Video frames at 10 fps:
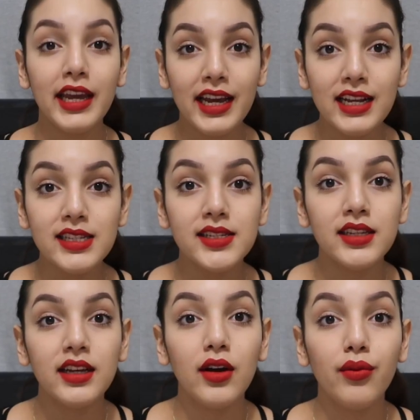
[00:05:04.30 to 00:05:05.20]
kids
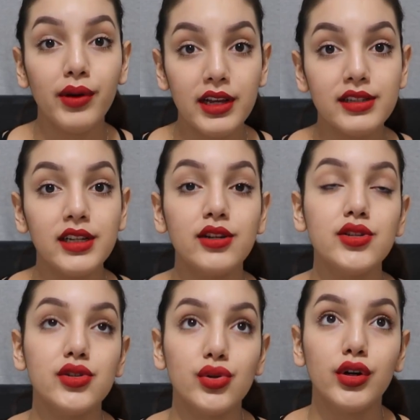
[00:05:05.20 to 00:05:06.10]
resale
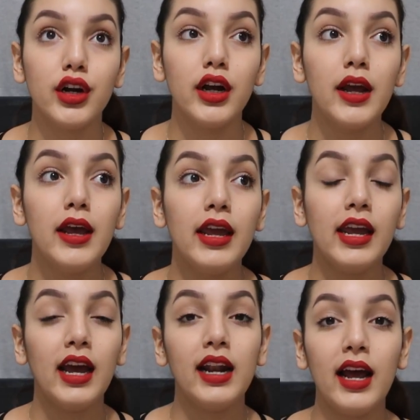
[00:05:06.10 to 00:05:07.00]
store,
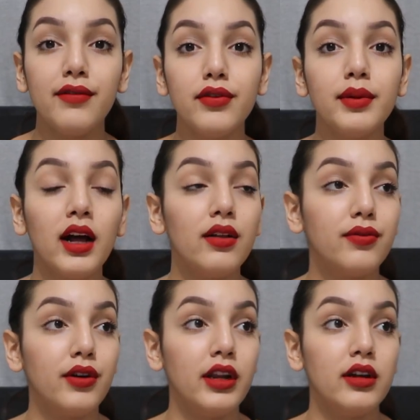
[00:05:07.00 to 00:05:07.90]
and I am from
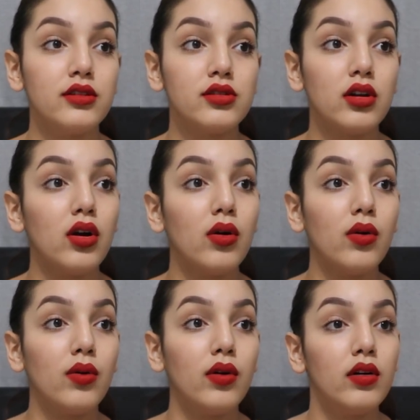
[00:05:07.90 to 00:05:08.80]
California,
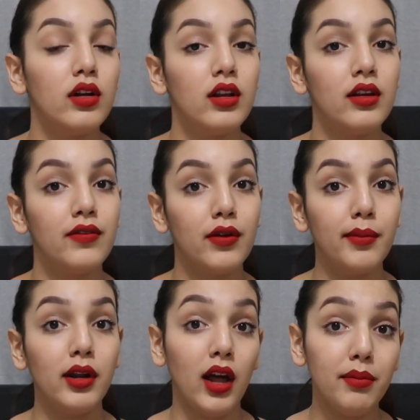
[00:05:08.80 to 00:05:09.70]
so
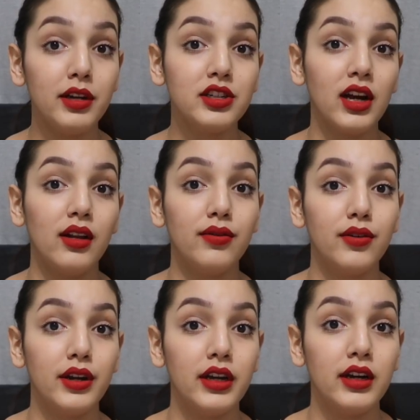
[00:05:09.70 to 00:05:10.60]
from Long Beach,
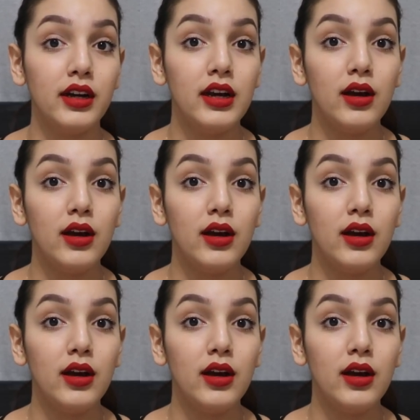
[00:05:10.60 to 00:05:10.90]
California,